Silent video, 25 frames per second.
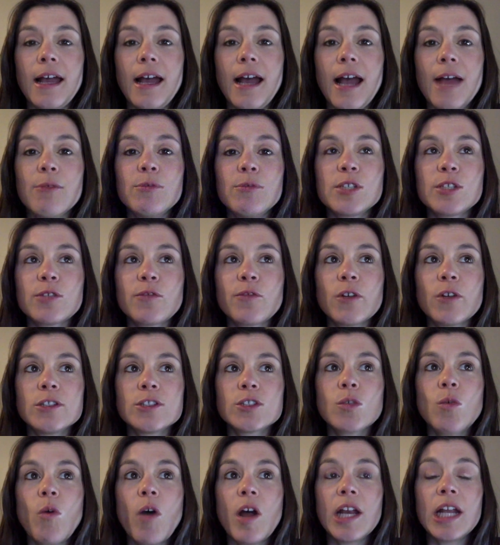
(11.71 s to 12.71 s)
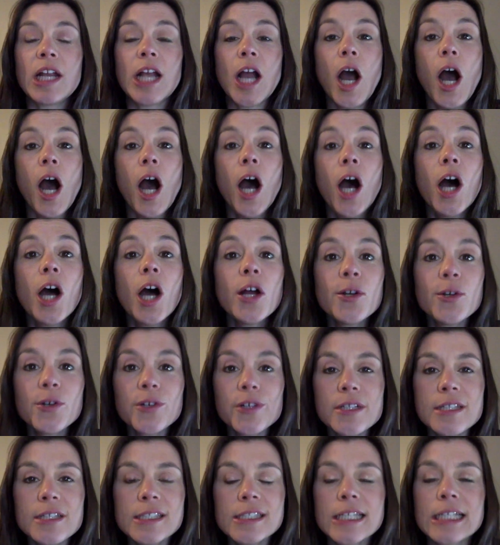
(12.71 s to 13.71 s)
I was front squatting
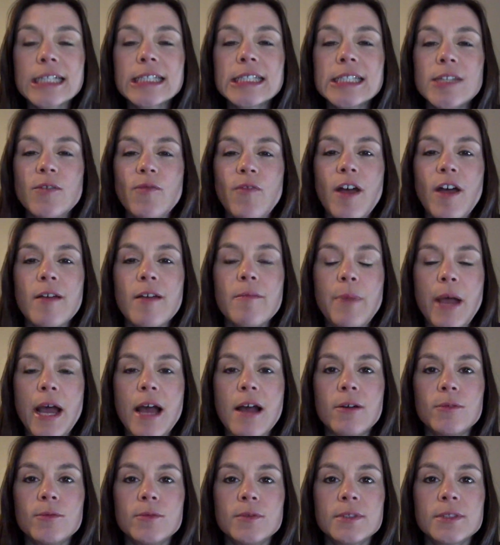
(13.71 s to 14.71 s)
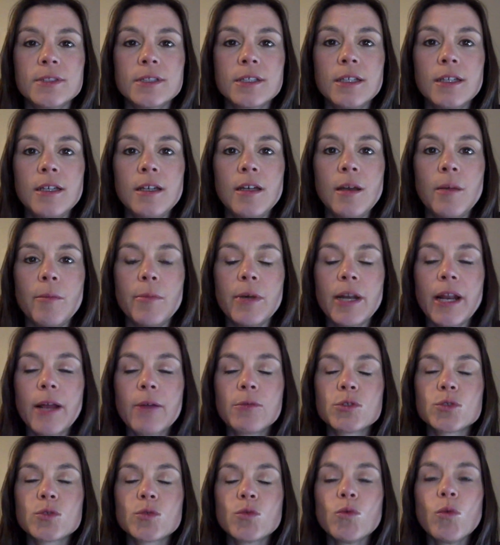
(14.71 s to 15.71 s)
165 pounds, but I
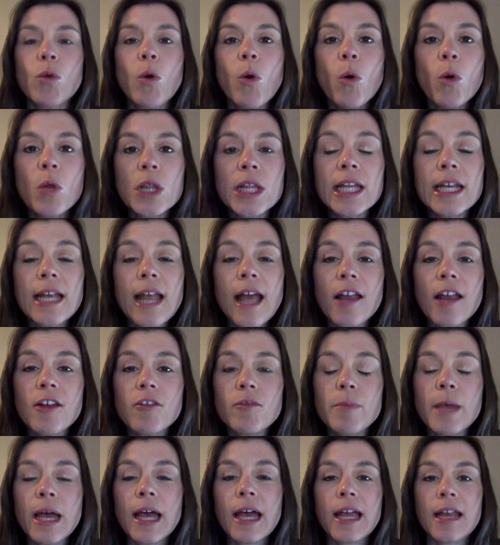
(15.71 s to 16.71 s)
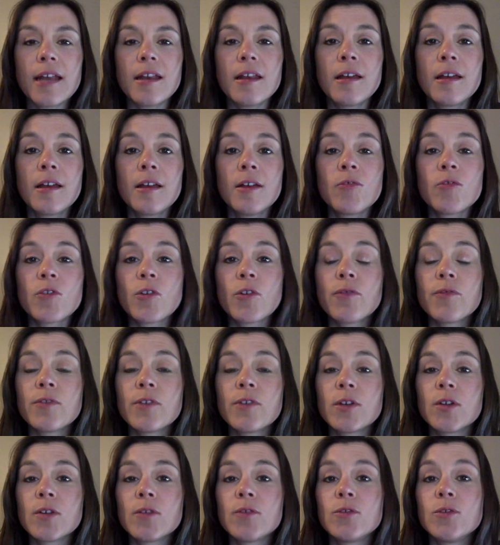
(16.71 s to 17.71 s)
was rolling out of bed for
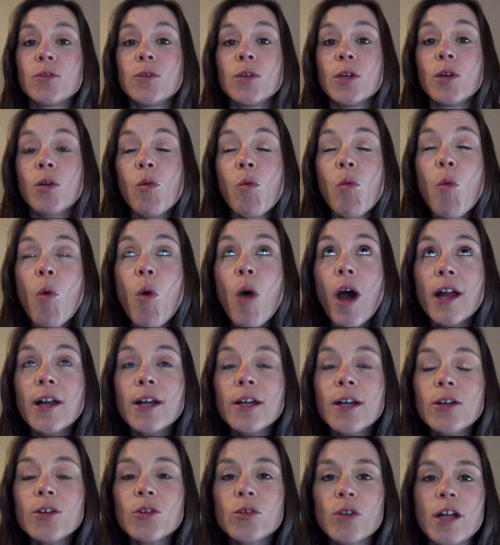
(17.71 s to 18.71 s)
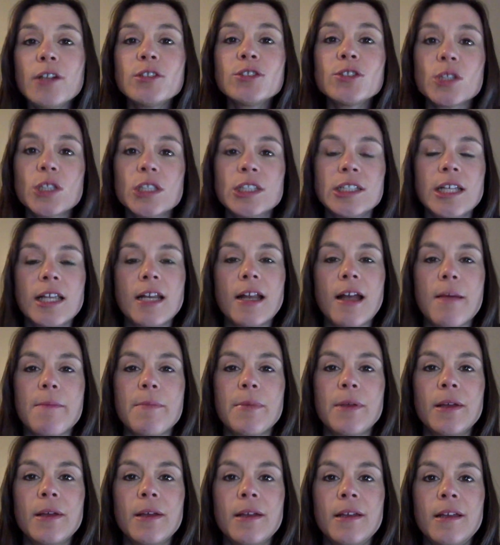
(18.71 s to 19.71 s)
fear of doing one crunch or sit up
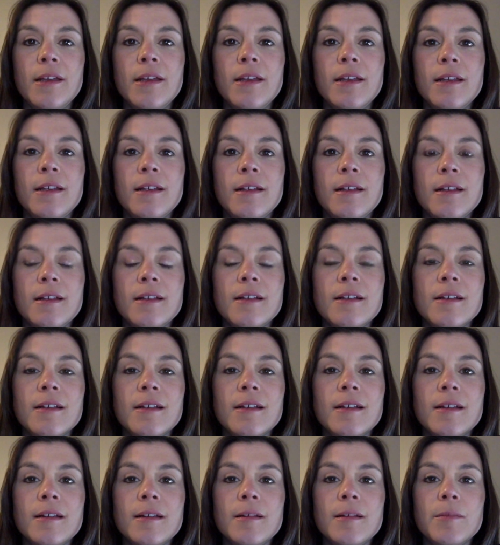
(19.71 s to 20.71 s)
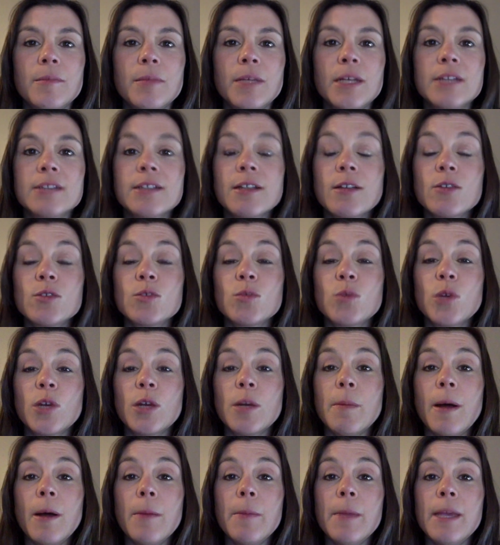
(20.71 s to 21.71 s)
because I was
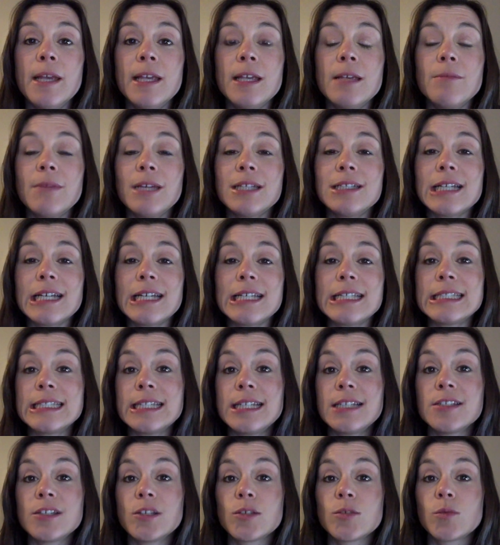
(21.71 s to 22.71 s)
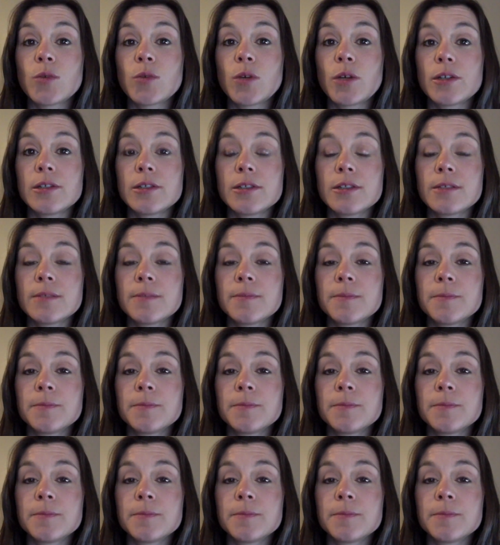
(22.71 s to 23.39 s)
worried about making my diastasis worse?